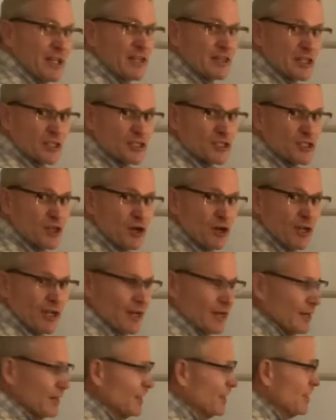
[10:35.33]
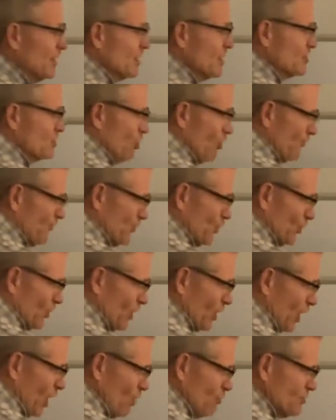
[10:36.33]
the circuit. So if you're
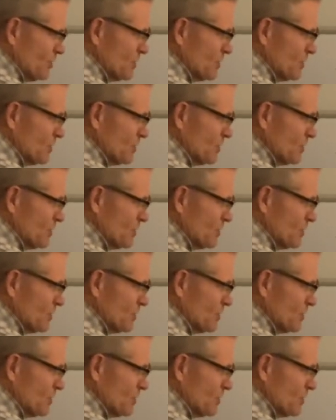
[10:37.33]
close